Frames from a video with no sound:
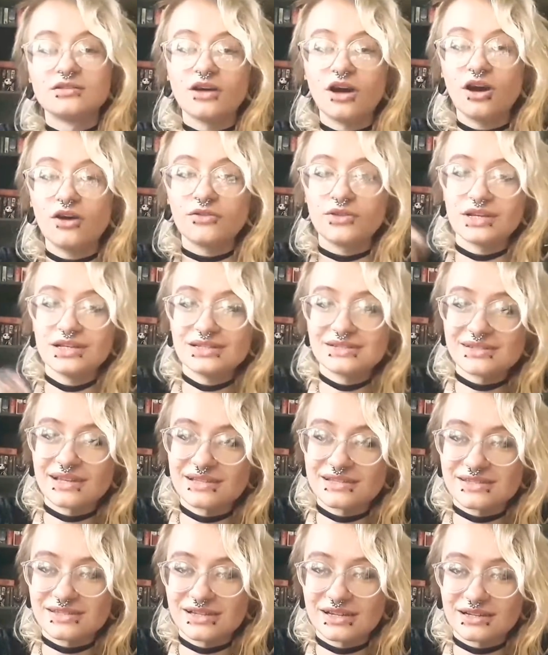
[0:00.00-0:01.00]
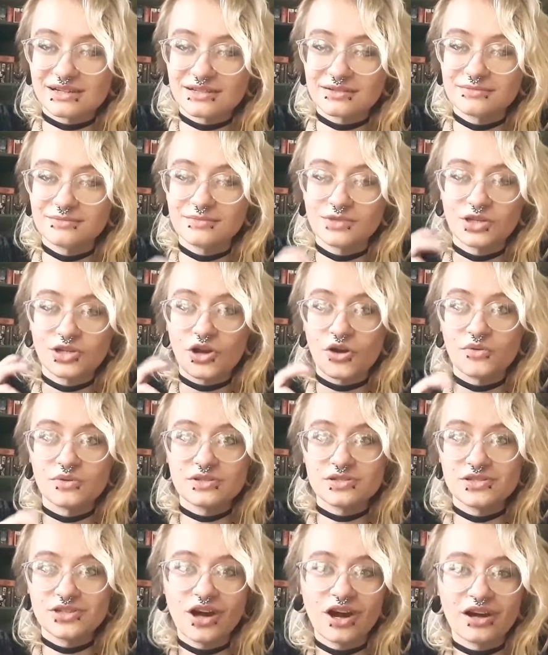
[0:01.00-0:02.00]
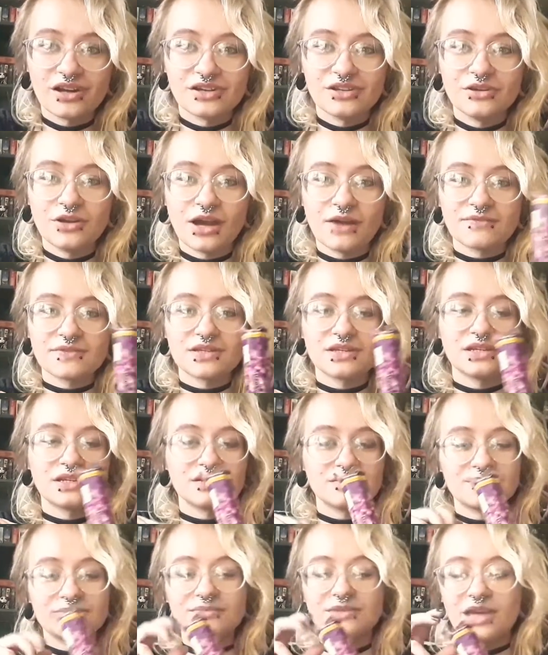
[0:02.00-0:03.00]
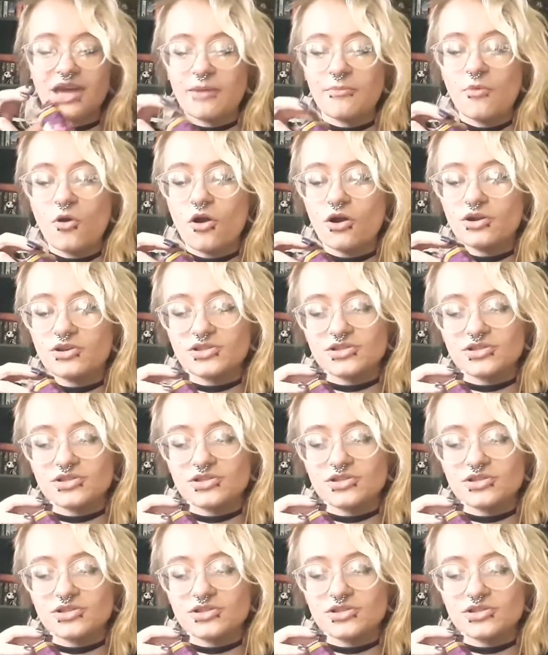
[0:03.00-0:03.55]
oh, the incense stick, you know, is done. You have to get more.